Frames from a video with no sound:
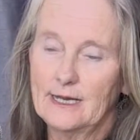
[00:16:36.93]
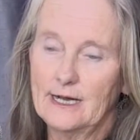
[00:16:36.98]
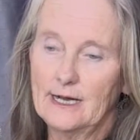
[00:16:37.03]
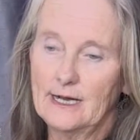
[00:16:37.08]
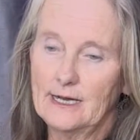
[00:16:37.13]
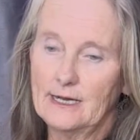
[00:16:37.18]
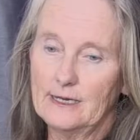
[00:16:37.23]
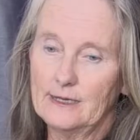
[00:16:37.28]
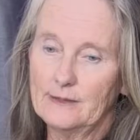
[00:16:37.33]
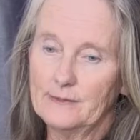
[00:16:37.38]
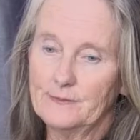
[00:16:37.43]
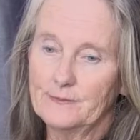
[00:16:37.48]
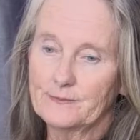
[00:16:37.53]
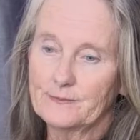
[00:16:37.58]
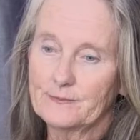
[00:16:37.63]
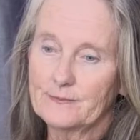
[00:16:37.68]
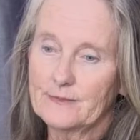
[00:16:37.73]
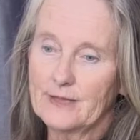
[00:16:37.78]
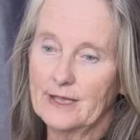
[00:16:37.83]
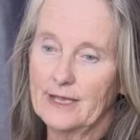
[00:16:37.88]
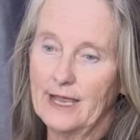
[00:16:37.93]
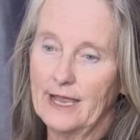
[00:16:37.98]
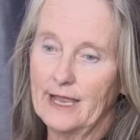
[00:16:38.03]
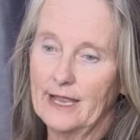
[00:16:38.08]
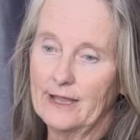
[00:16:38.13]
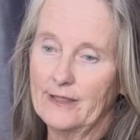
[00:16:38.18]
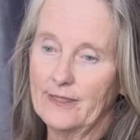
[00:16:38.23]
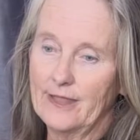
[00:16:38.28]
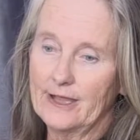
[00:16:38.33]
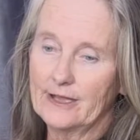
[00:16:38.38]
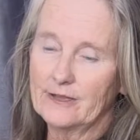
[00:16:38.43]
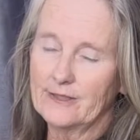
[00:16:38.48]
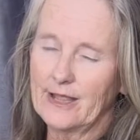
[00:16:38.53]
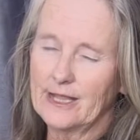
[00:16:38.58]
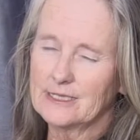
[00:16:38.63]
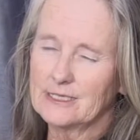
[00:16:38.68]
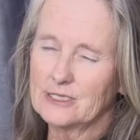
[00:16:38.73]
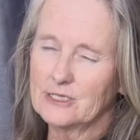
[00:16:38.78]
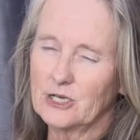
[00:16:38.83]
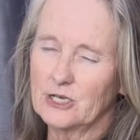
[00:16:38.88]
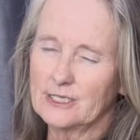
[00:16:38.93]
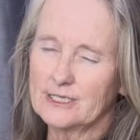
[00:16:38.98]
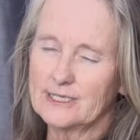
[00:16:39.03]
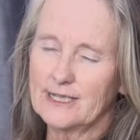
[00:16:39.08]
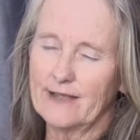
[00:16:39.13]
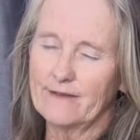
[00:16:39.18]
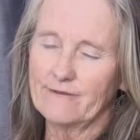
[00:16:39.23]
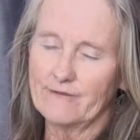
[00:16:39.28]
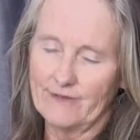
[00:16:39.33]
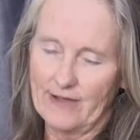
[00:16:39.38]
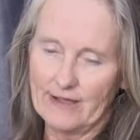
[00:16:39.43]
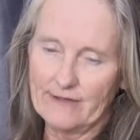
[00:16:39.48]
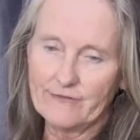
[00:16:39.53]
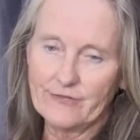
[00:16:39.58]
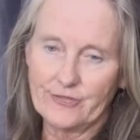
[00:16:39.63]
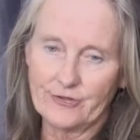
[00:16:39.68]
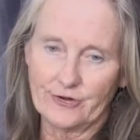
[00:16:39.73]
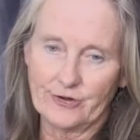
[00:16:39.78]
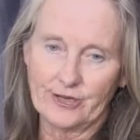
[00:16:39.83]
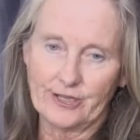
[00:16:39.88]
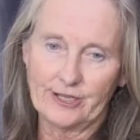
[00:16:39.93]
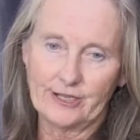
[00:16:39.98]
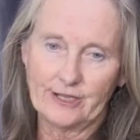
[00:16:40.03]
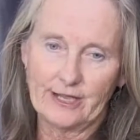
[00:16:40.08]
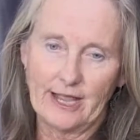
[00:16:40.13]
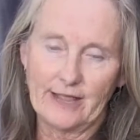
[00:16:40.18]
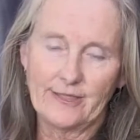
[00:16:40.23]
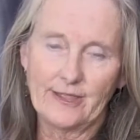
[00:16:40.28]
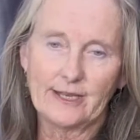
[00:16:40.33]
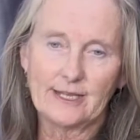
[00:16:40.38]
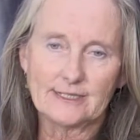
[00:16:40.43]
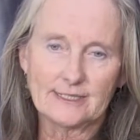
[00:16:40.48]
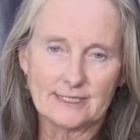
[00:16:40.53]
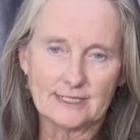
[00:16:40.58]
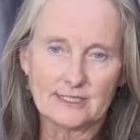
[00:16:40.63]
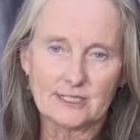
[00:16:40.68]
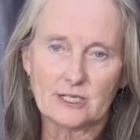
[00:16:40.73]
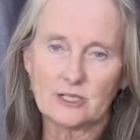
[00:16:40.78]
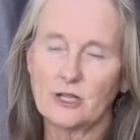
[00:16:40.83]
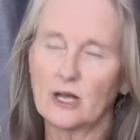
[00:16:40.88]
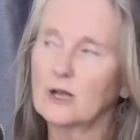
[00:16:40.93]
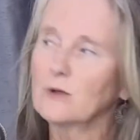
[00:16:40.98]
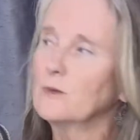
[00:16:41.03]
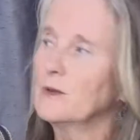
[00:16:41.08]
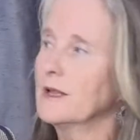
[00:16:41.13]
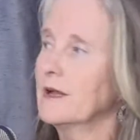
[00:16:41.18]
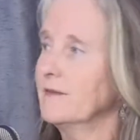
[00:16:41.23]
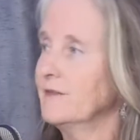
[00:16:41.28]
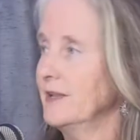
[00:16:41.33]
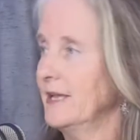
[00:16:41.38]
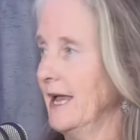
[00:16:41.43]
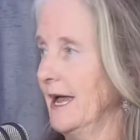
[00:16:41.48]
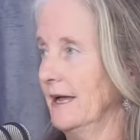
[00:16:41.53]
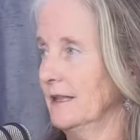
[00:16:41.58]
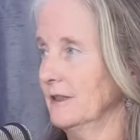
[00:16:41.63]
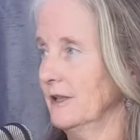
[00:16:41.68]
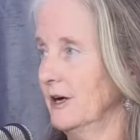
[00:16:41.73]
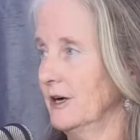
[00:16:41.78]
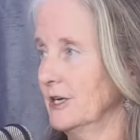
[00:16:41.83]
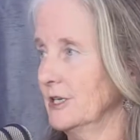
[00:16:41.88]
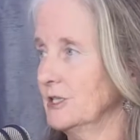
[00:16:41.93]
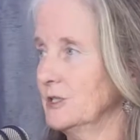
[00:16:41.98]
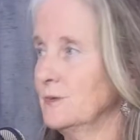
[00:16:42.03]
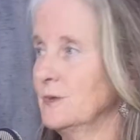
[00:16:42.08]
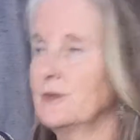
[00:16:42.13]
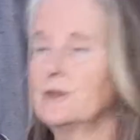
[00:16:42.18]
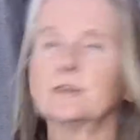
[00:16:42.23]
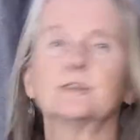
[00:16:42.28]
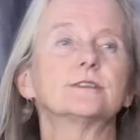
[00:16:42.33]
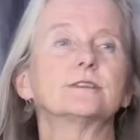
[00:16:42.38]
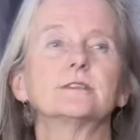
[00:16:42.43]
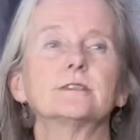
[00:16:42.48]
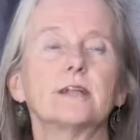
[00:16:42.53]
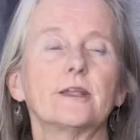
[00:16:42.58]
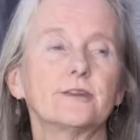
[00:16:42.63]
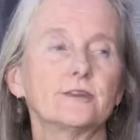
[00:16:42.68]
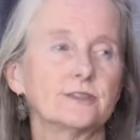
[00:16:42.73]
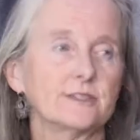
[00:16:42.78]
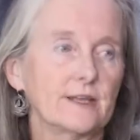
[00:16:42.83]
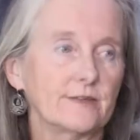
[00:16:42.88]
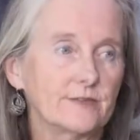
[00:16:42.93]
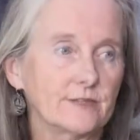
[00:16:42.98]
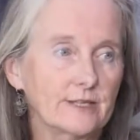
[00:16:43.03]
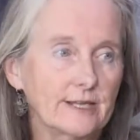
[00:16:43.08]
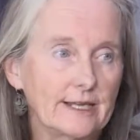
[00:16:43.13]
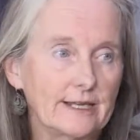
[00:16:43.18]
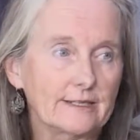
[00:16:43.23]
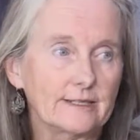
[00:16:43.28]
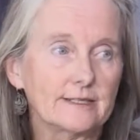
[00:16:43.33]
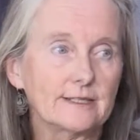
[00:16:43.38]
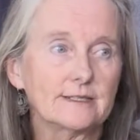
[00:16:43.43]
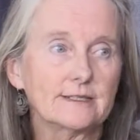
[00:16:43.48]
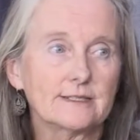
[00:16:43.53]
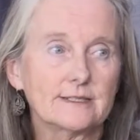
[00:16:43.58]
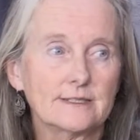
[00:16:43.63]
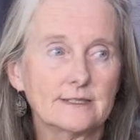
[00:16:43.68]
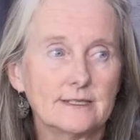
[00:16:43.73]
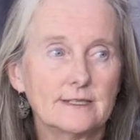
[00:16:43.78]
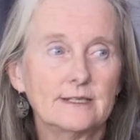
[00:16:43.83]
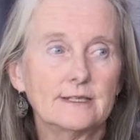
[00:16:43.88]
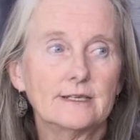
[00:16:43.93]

Um, and th- that starts at 5.30. And then at 6 o'clock, we'll have the at-large, where there's another seven candidates.